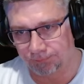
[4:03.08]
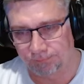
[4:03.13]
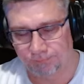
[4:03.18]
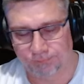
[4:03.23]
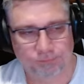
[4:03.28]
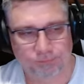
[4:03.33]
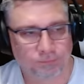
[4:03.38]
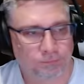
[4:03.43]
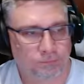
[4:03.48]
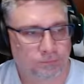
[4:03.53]

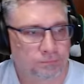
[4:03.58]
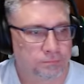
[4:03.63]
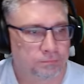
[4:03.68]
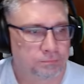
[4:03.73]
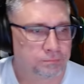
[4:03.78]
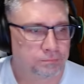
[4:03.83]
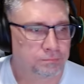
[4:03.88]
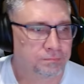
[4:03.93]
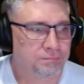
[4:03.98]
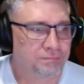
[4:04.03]

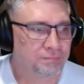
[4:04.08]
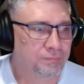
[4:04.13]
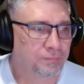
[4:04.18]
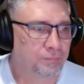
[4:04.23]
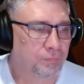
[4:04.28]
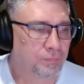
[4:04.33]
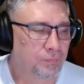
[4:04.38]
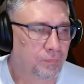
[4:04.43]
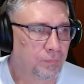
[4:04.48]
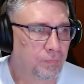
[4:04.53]

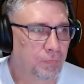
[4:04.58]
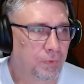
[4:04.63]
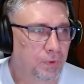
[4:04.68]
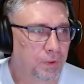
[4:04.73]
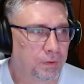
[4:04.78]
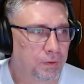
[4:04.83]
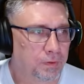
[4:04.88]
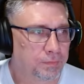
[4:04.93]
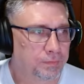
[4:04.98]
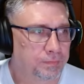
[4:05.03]

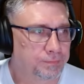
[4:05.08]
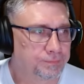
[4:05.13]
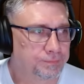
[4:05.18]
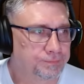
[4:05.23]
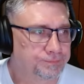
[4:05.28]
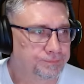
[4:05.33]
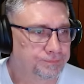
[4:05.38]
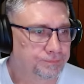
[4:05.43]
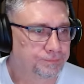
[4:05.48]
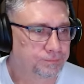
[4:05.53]

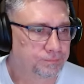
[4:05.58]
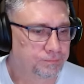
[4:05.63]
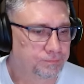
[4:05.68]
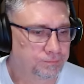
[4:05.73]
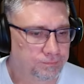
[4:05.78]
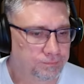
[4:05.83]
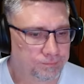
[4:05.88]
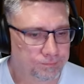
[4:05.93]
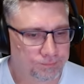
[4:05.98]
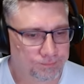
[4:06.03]

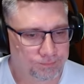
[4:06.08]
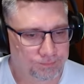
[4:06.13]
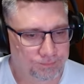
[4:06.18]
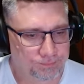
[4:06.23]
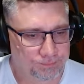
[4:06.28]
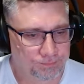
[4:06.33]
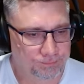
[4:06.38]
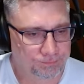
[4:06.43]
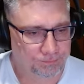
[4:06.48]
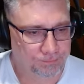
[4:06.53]

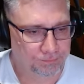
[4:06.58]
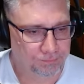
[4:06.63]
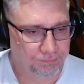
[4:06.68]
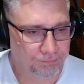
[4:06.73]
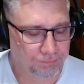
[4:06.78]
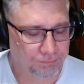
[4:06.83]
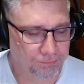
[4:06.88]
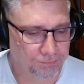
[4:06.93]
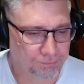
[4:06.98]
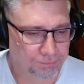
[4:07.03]

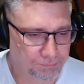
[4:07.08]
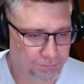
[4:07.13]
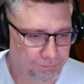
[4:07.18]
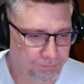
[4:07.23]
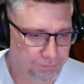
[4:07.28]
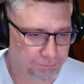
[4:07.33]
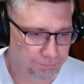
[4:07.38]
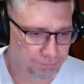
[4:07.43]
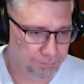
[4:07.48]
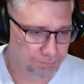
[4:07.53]

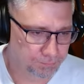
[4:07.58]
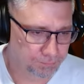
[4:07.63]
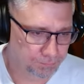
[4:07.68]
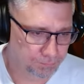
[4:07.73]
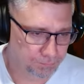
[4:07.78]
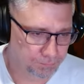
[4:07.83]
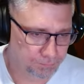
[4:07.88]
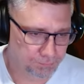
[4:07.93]
(not speaking)